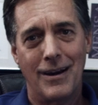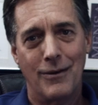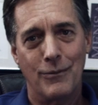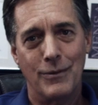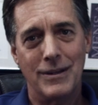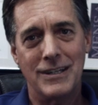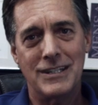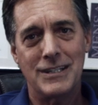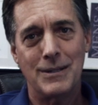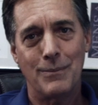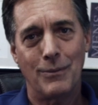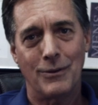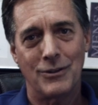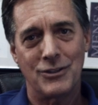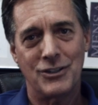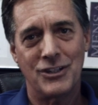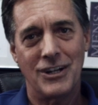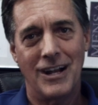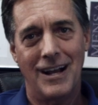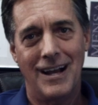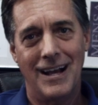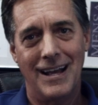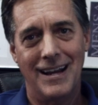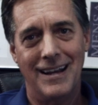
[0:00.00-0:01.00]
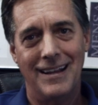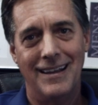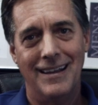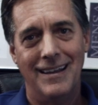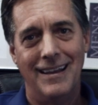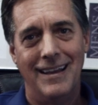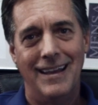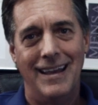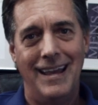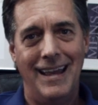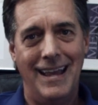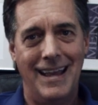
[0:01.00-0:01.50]
reasonable shot
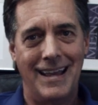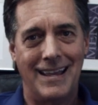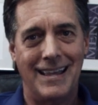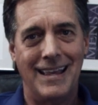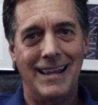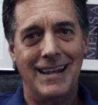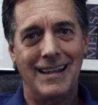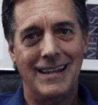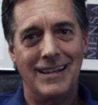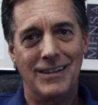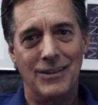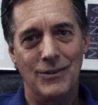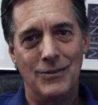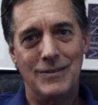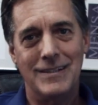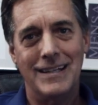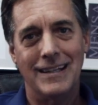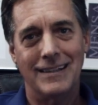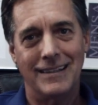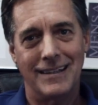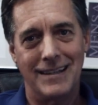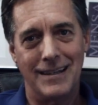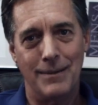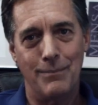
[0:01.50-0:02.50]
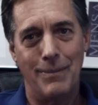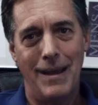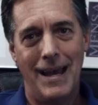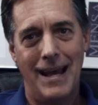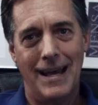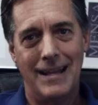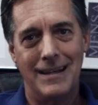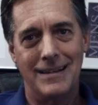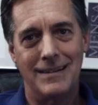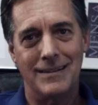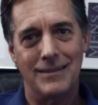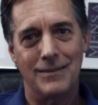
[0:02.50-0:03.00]
at getting a utility
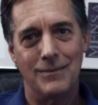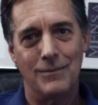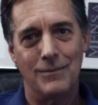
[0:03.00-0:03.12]
patent,